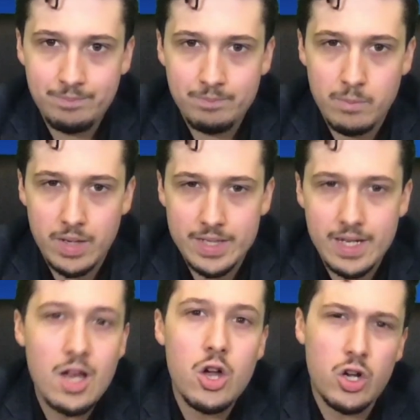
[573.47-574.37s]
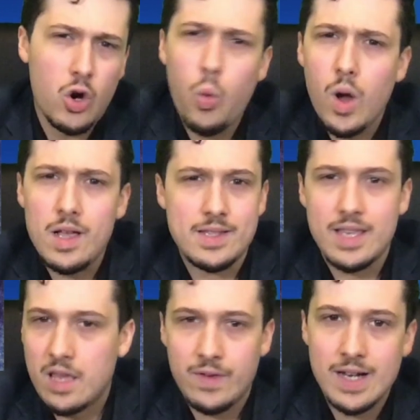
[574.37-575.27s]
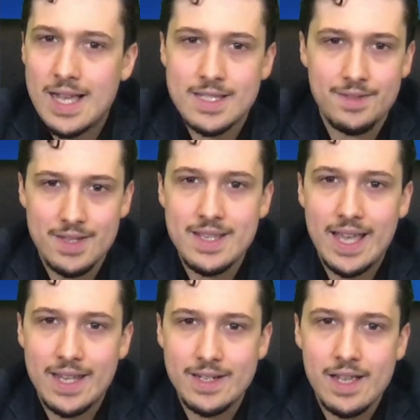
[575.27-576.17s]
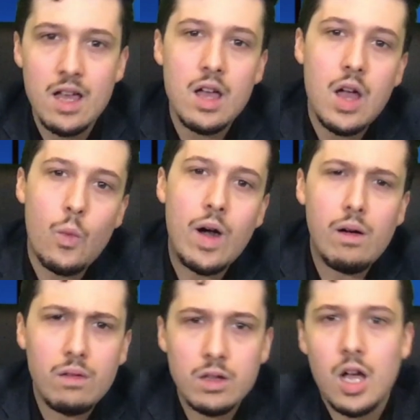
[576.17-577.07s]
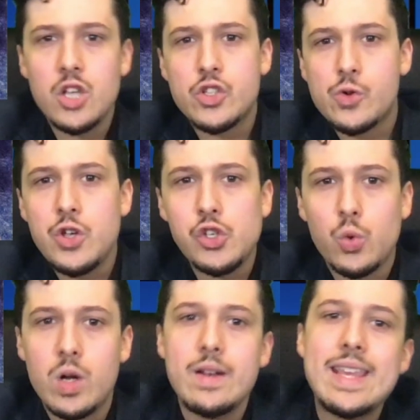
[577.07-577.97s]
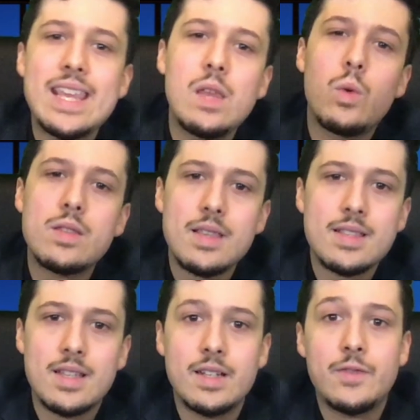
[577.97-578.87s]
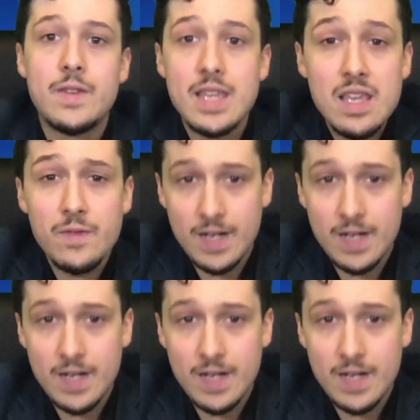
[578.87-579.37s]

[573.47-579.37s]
But who was Ivan Osan II? Well, long story short, he was the son of Ivan